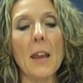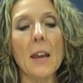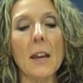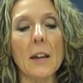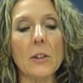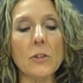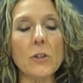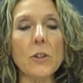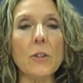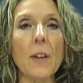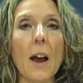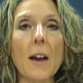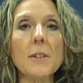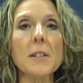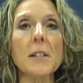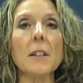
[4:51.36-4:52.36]
In two
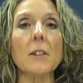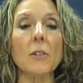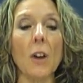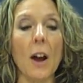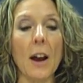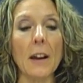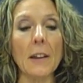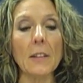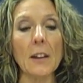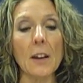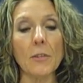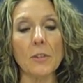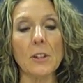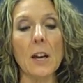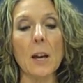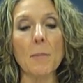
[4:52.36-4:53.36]
thousand nine, the
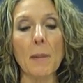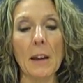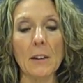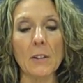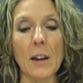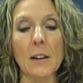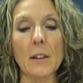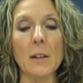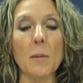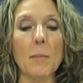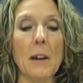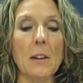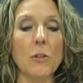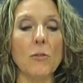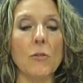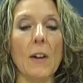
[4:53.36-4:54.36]
F D A mandated that
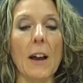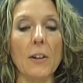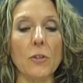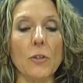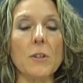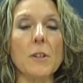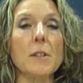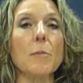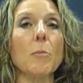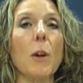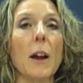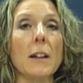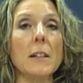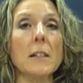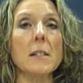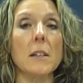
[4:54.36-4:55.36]
manufacturers of
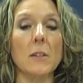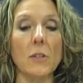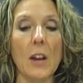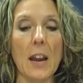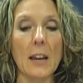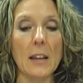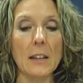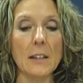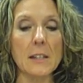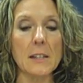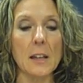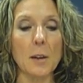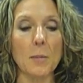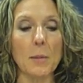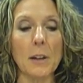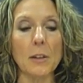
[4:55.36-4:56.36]
products containing
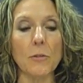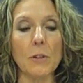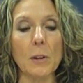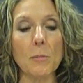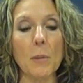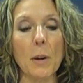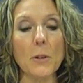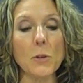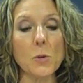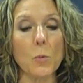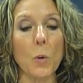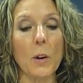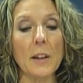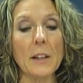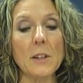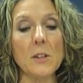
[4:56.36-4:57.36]
acetaminophen post
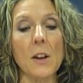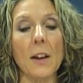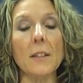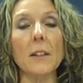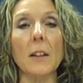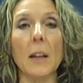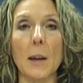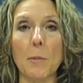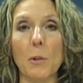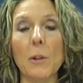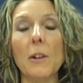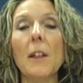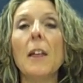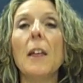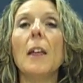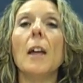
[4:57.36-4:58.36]
warnings on the
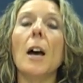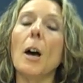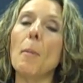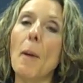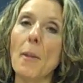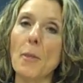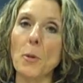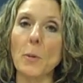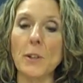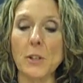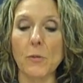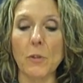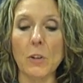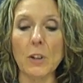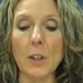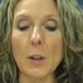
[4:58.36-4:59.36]
label about the
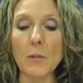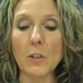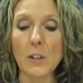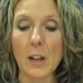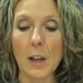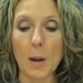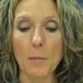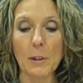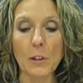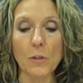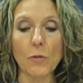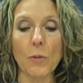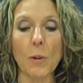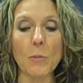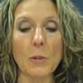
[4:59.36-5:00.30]
risk for liver damage from